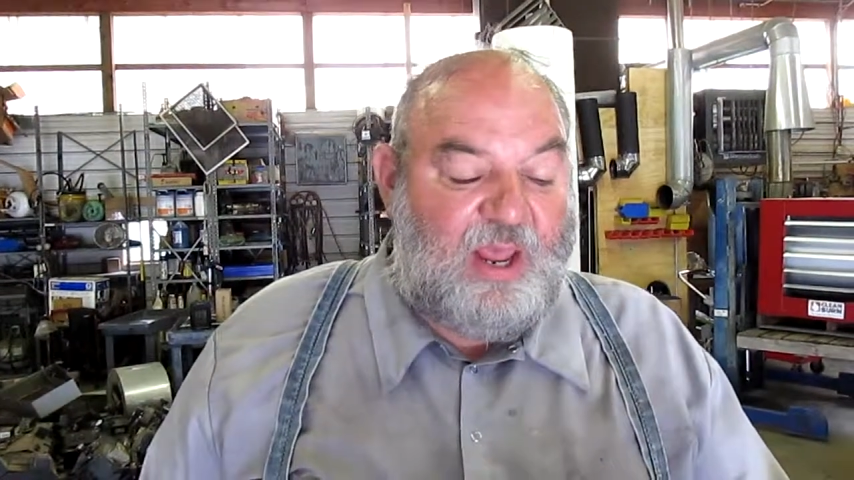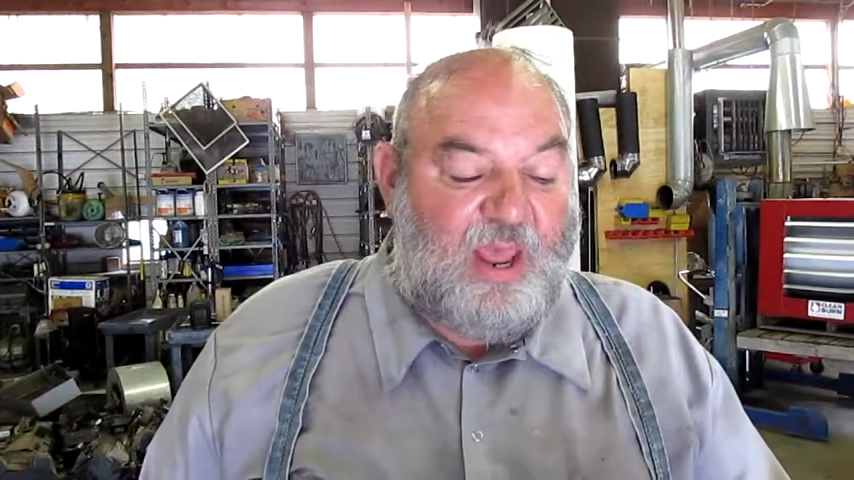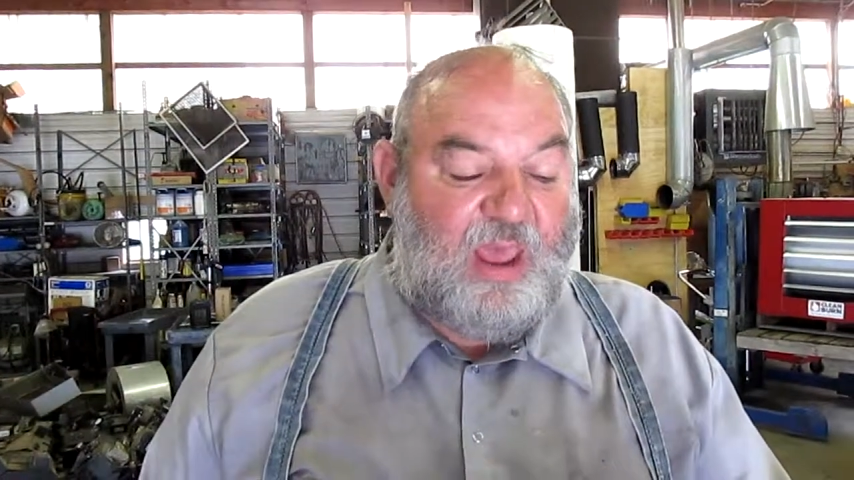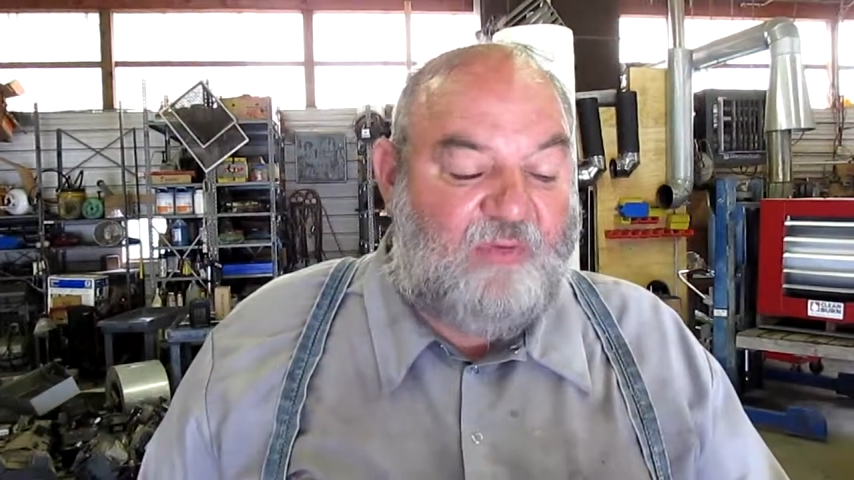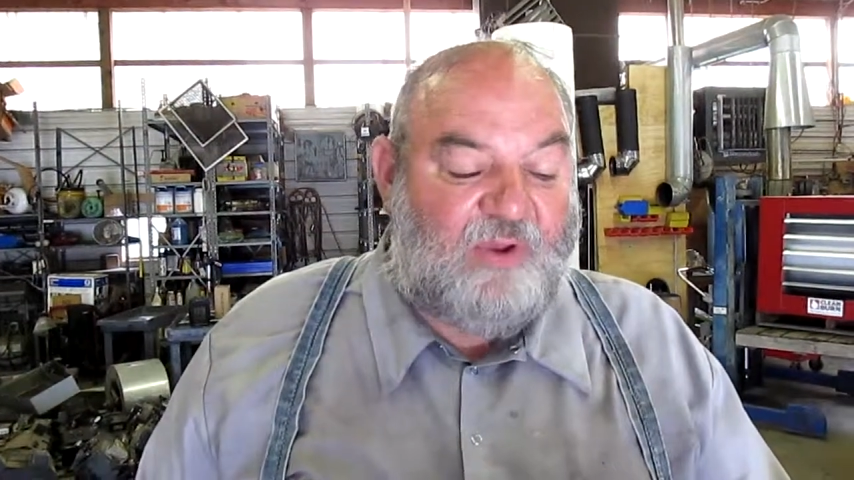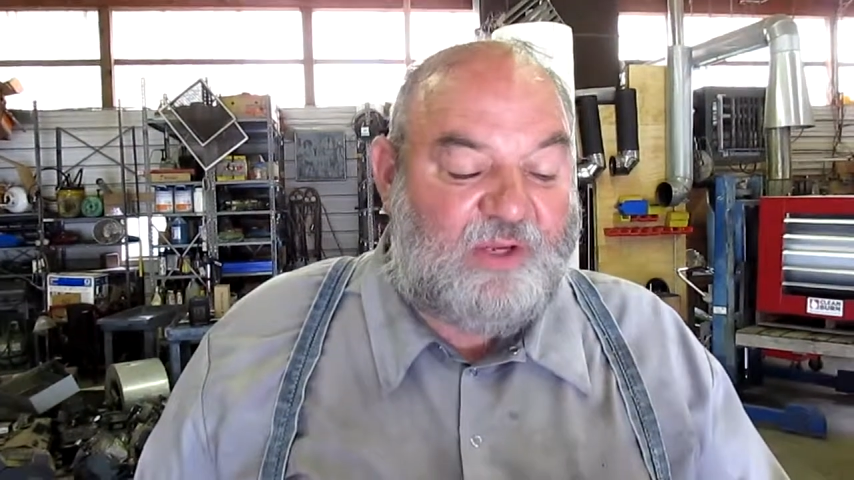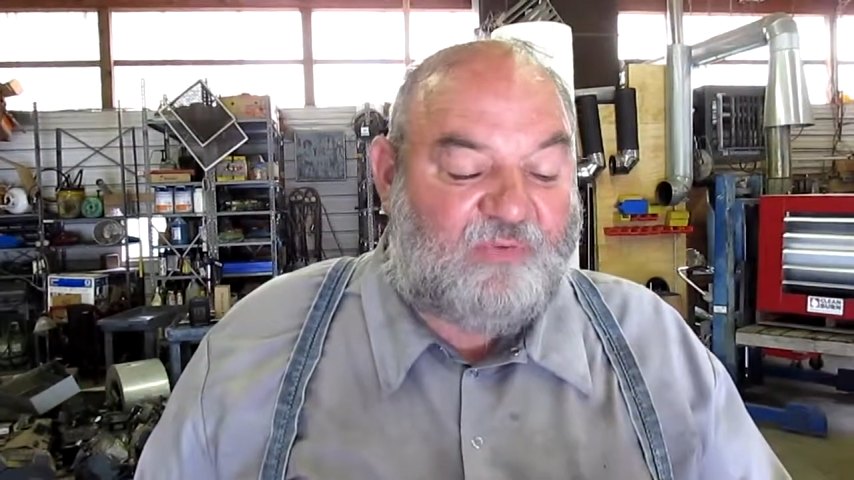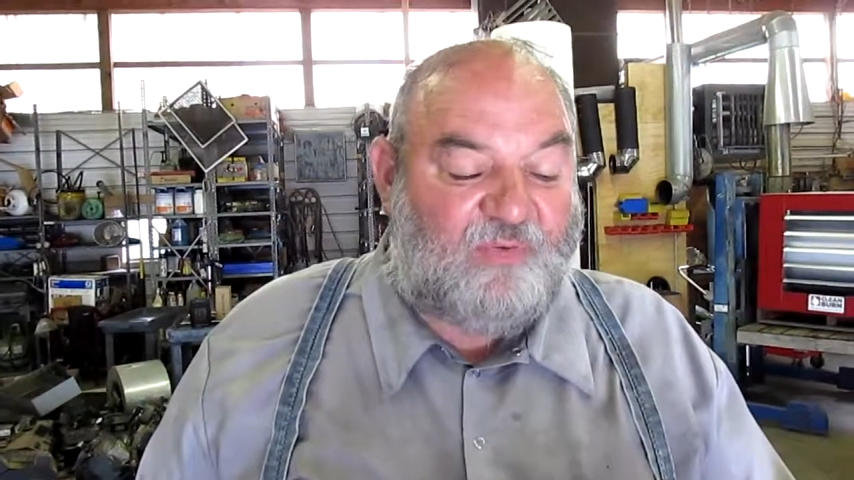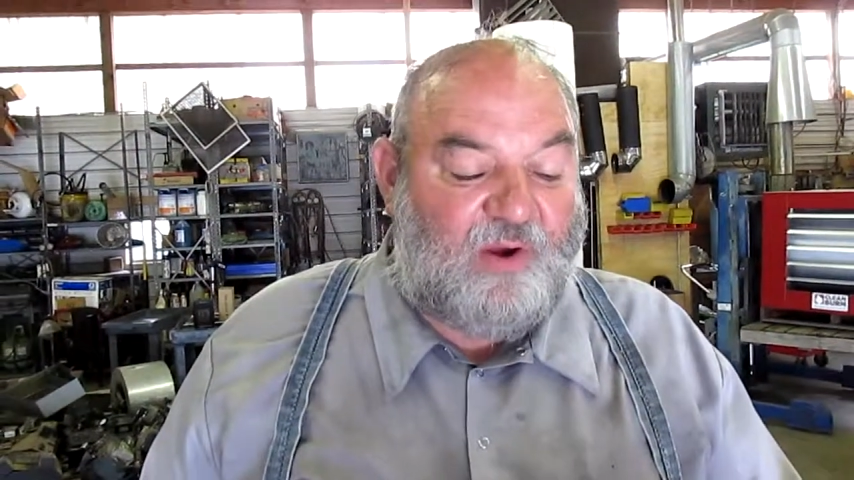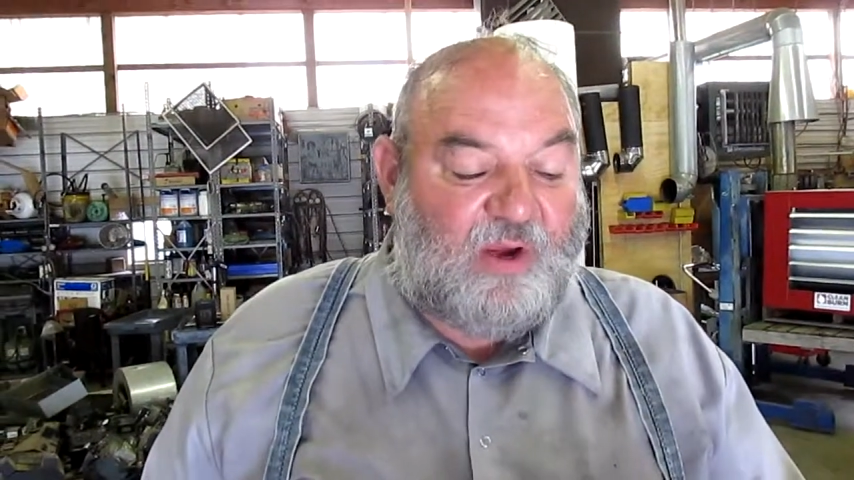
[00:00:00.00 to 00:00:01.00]
half inch
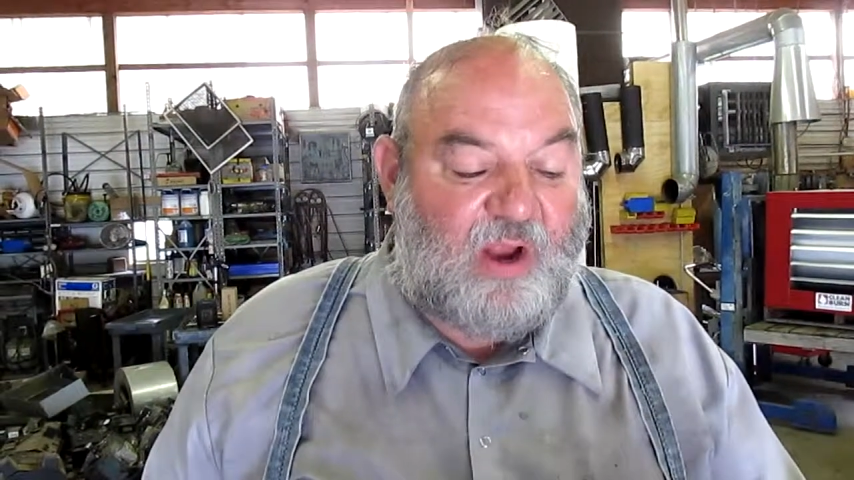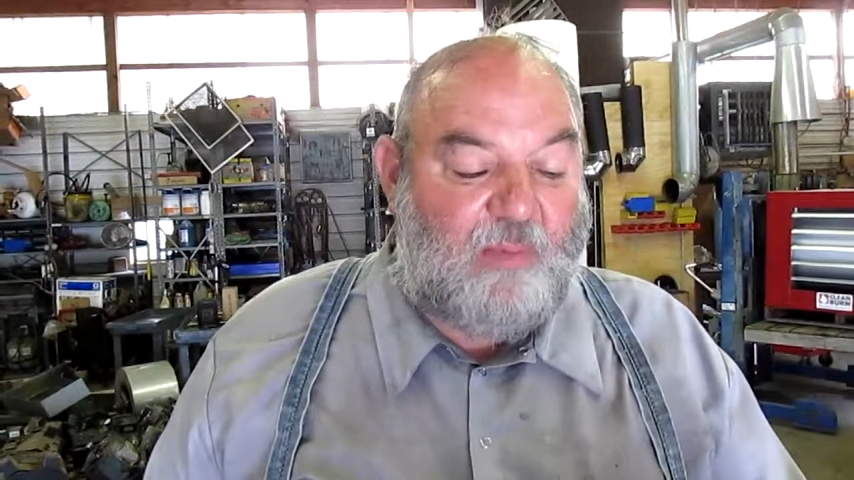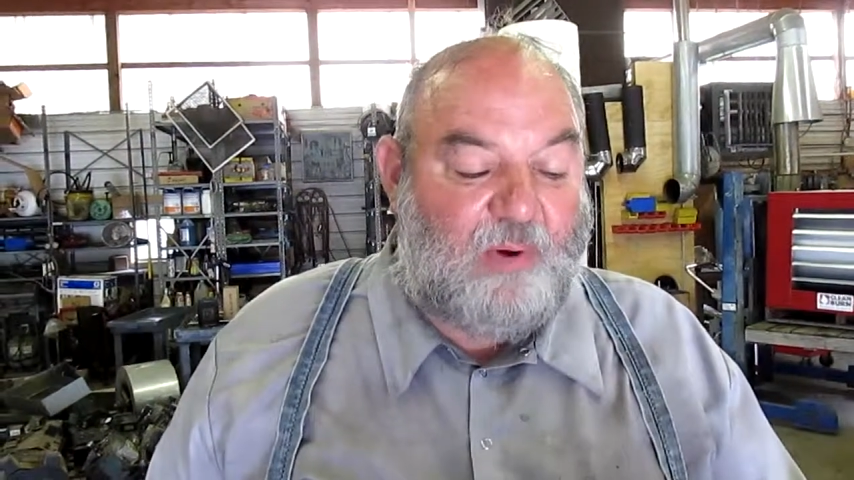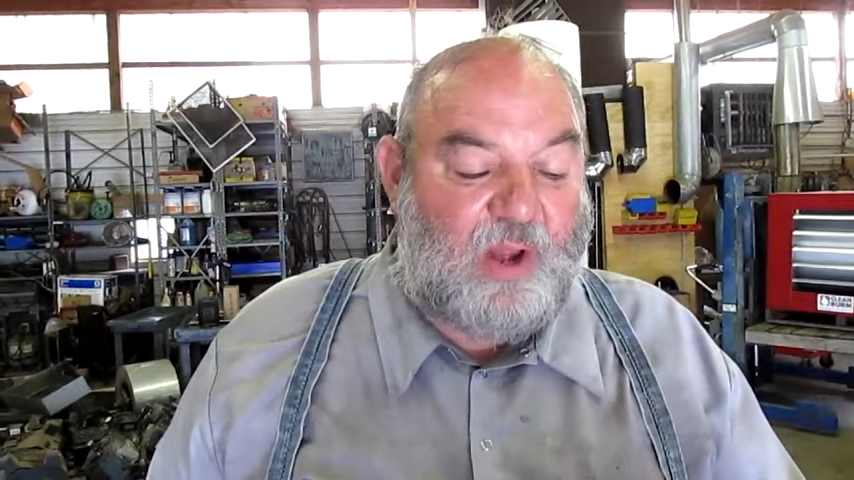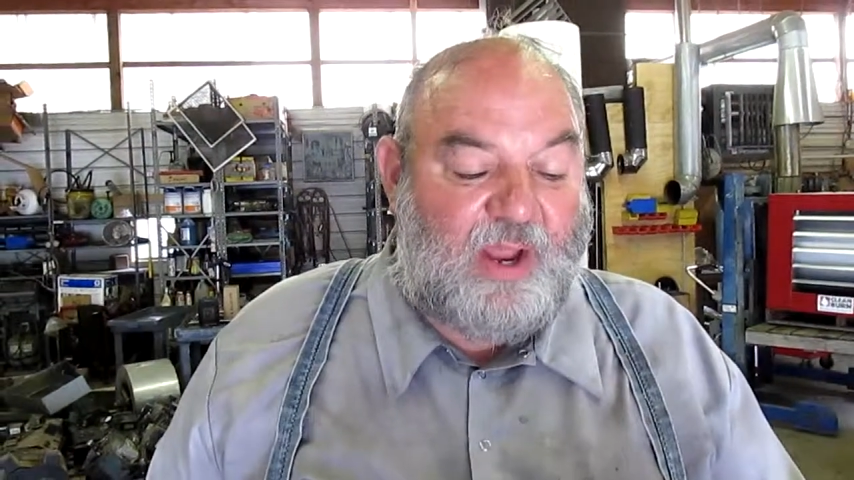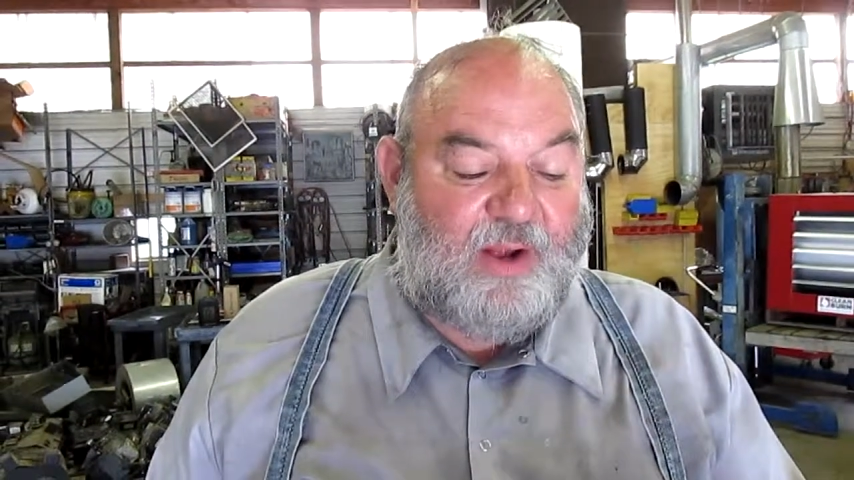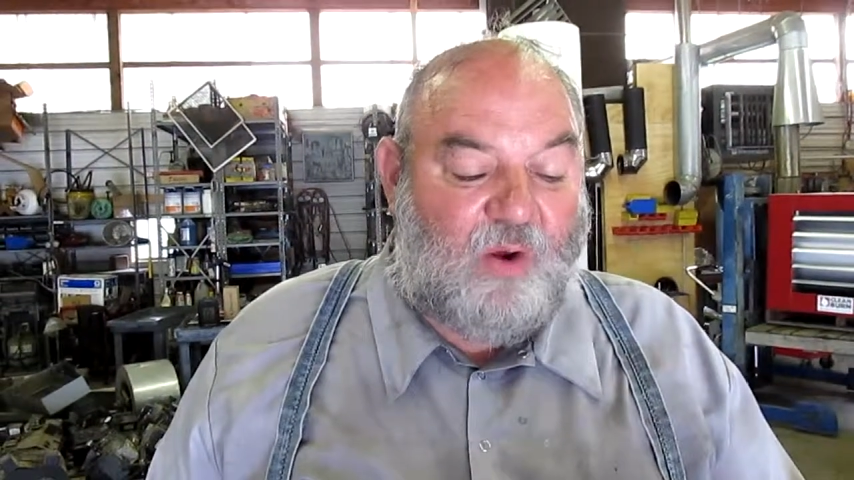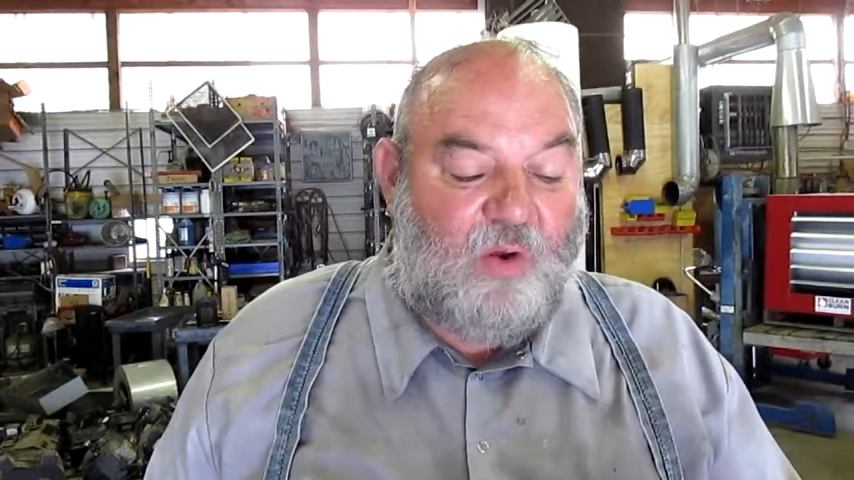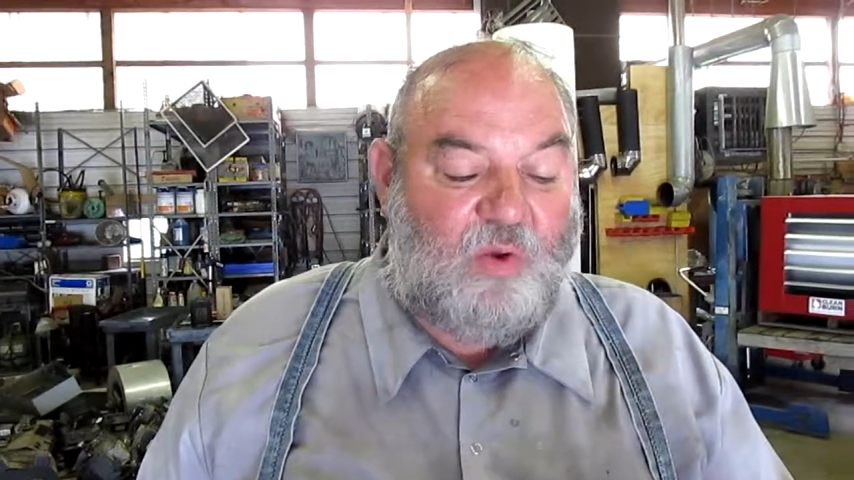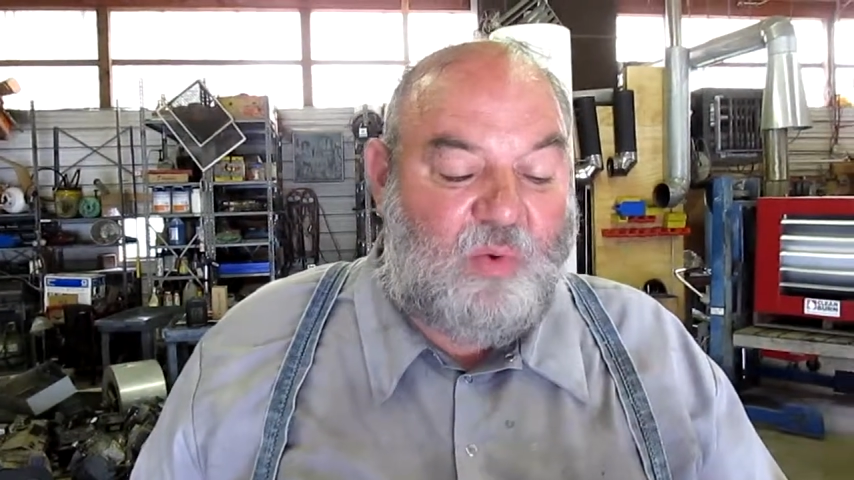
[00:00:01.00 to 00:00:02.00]
flare copper line all the